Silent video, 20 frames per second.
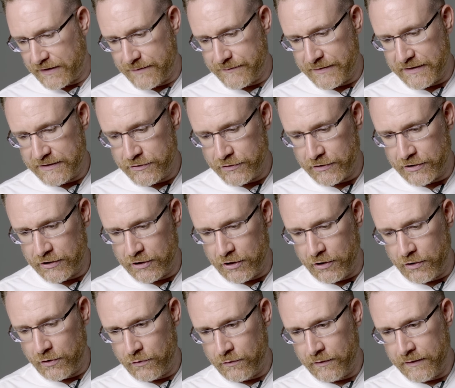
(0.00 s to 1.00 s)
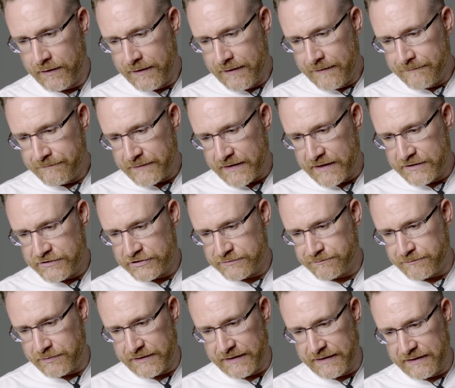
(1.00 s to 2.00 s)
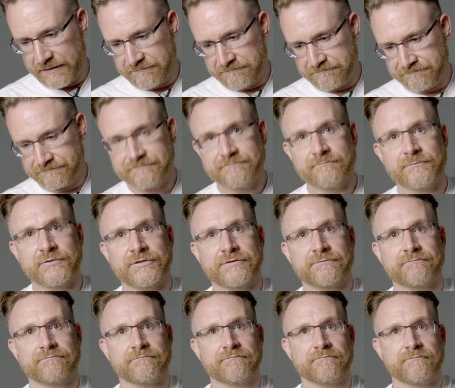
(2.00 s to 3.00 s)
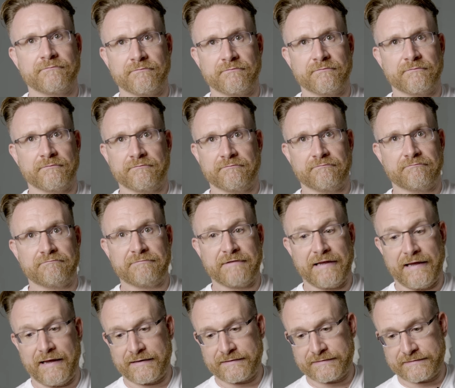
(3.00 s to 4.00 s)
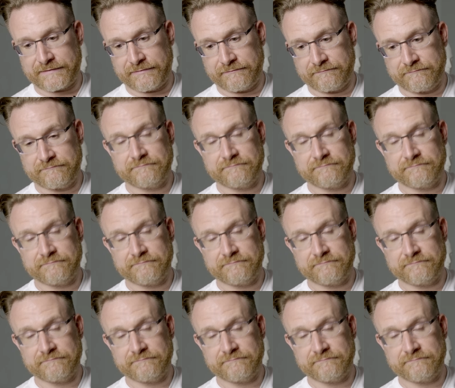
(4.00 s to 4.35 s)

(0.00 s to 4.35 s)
I mean, you can go and just put in text.